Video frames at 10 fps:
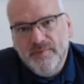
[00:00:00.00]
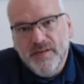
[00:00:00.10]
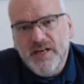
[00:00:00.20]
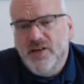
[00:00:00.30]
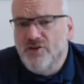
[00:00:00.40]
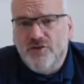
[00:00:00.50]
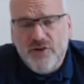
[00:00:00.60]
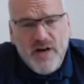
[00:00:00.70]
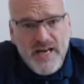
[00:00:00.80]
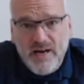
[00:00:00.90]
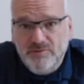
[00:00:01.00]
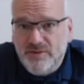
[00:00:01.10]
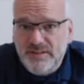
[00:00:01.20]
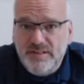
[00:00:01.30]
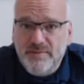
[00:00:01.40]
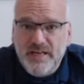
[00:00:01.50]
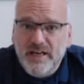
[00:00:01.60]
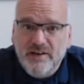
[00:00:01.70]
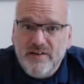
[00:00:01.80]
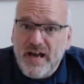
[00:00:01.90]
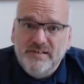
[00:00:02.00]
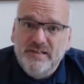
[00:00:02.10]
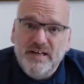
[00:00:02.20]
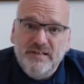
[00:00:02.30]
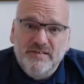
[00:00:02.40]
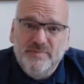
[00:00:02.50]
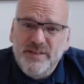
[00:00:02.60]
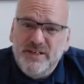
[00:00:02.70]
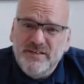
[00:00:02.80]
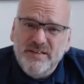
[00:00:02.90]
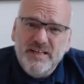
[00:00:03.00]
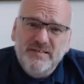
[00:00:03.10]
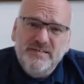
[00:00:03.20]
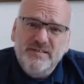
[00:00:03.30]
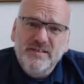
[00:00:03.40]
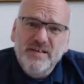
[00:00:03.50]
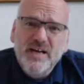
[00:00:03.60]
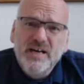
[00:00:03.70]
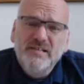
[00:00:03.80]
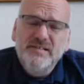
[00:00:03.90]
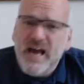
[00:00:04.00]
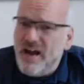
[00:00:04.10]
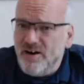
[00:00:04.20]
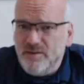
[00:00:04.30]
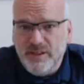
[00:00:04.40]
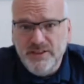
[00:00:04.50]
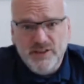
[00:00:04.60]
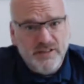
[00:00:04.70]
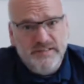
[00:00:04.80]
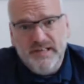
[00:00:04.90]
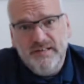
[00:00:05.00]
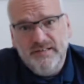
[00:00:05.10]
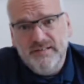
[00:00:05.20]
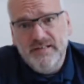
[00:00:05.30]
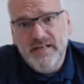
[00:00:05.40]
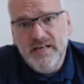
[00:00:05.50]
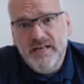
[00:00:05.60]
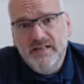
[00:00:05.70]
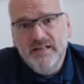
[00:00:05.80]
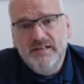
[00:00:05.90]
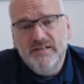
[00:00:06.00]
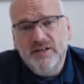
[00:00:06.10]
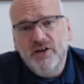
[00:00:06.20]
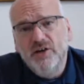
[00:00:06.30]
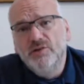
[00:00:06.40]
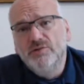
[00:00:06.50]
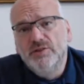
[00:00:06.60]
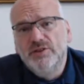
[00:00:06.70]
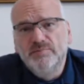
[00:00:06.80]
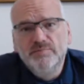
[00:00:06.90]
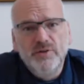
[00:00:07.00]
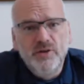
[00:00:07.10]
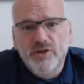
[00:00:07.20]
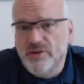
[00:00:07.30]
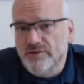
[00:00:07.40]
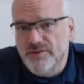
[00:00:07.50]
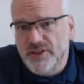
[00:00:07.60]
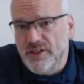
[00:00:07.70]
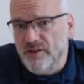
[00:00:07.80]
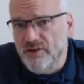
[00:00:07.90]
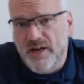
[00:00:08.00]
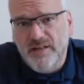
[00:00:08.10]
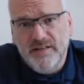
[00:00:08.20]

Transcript: They cry out at the beginning of Exodus because of this terrible injustice, this huge murder of children